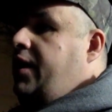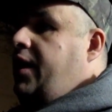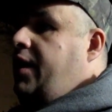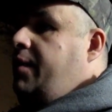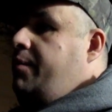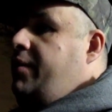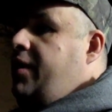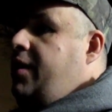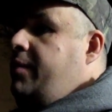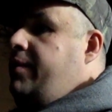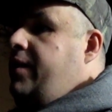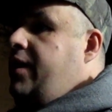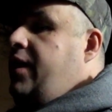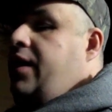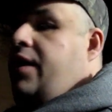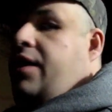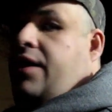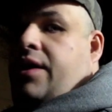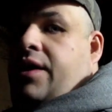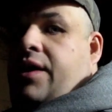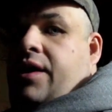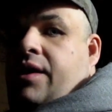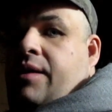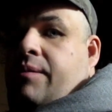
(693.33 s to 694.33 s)
Uh,
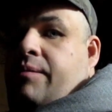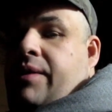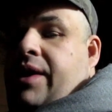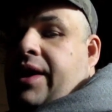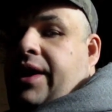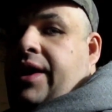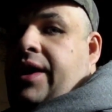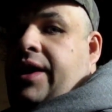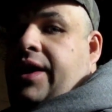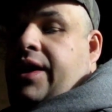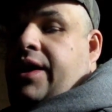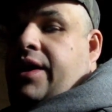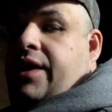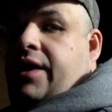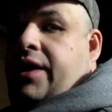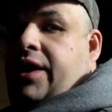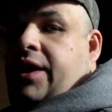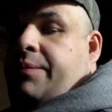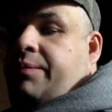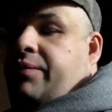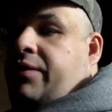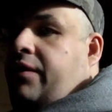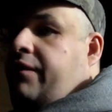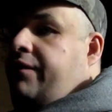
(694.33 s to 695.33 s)
maybe um, I can get a
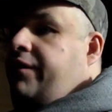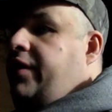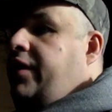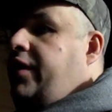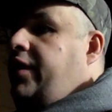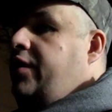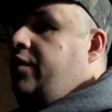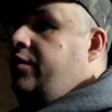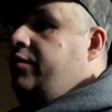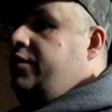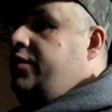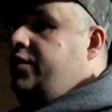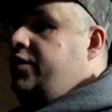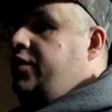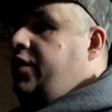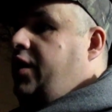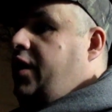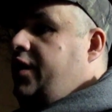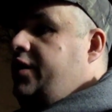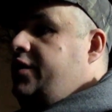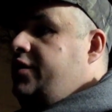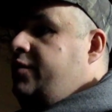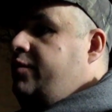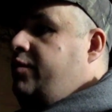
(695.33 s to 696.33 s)
couple of videos
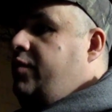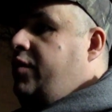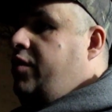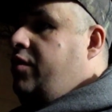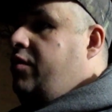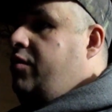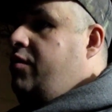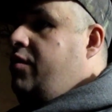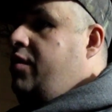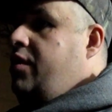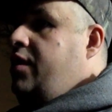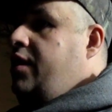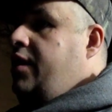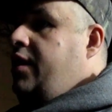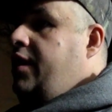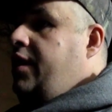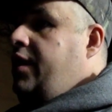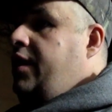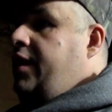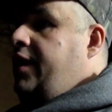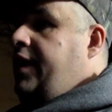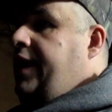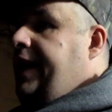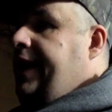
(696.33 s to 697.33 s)
shot tomorrow
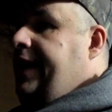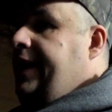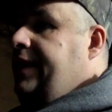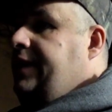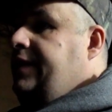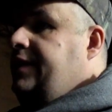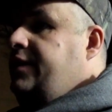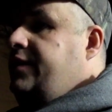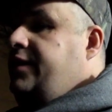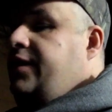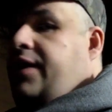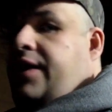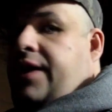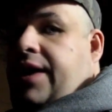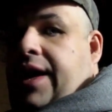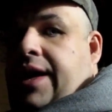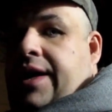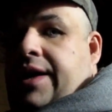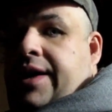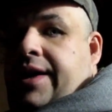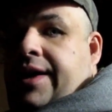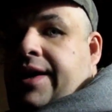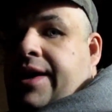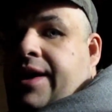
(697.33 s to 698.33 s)
and uh,
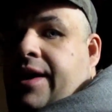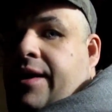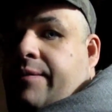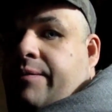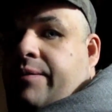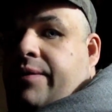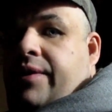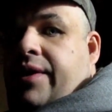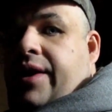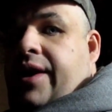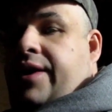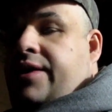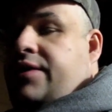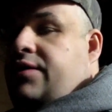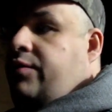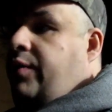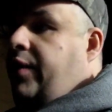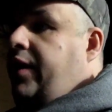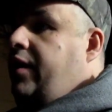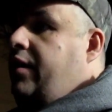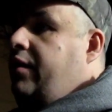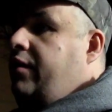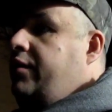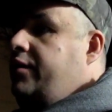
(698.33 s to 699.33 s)
edit it up
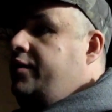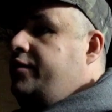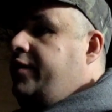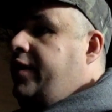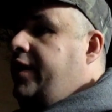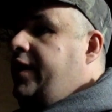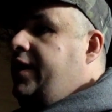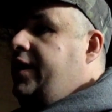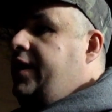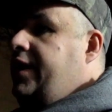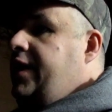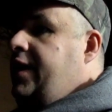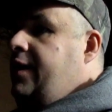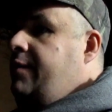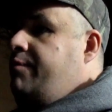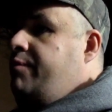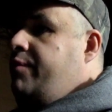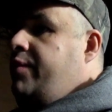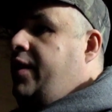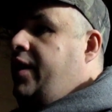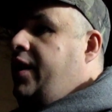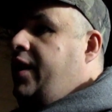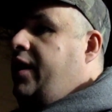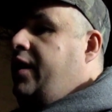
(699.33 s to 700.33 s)
as well. Try to
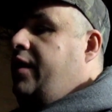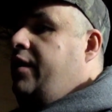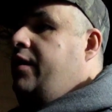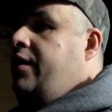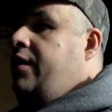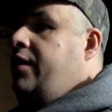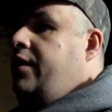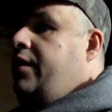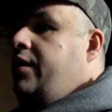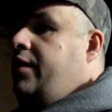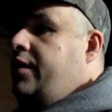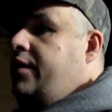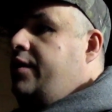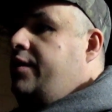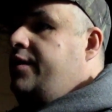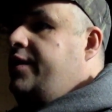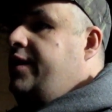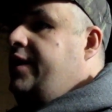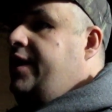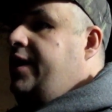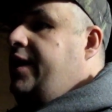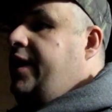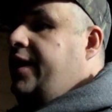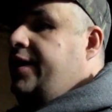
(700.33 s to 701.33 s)
keep uh,
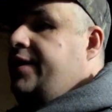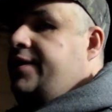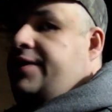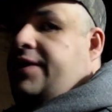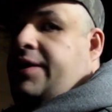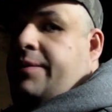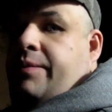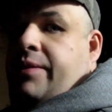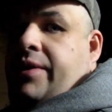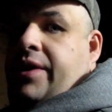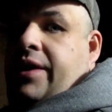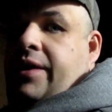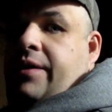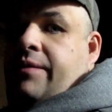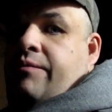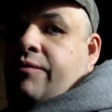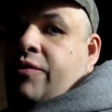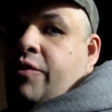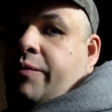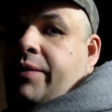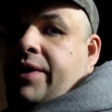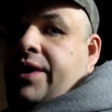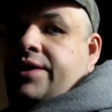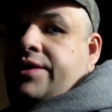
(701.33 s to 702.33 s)
the uh,
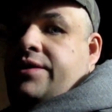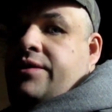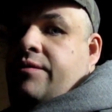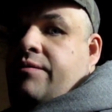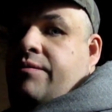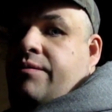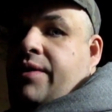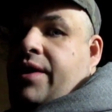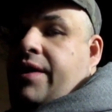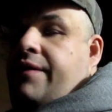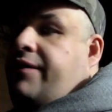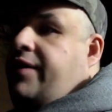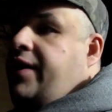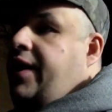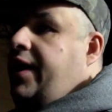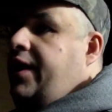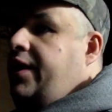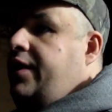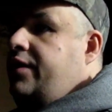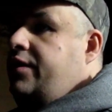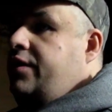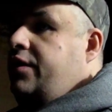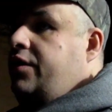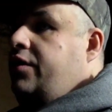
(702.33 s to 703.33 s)
semi-momentum I've
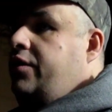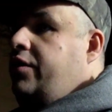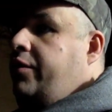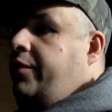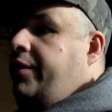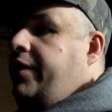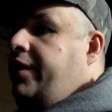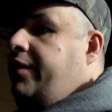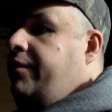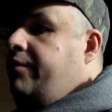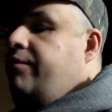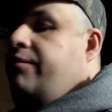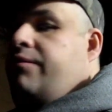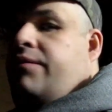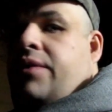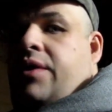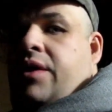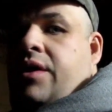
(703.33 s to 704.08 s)
gained going.